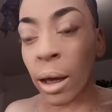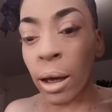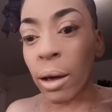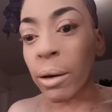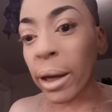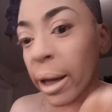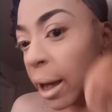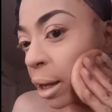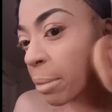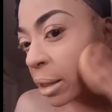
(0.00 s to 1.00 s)
Okay, I
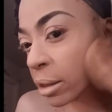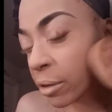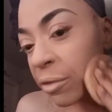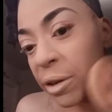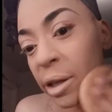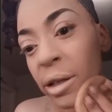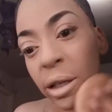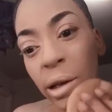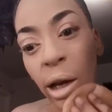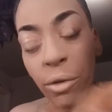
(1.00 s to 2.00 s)
am actually finished
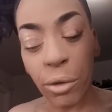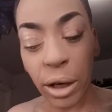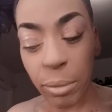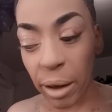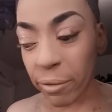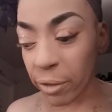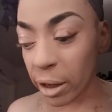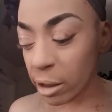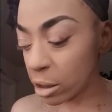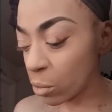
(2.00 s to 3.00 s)
covering my
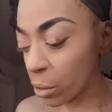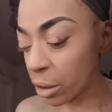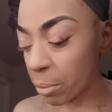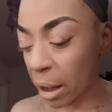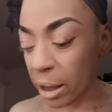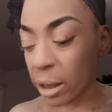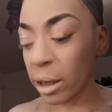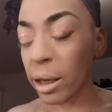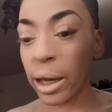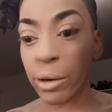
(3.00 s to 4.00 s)
face with my
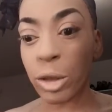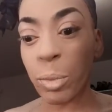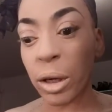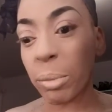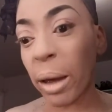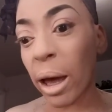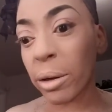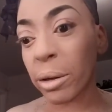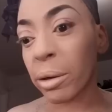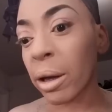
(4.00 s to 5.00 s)
airspun
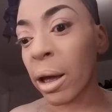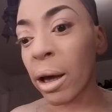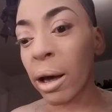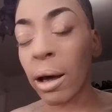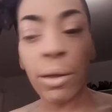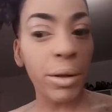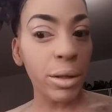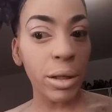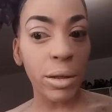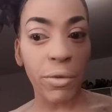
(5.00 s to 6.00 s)
powder, and this
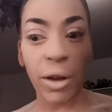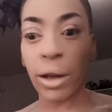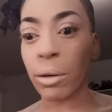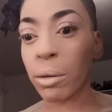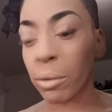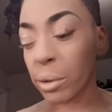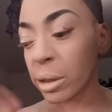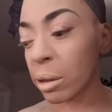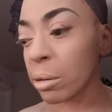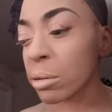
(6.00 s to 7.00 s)
is the final result.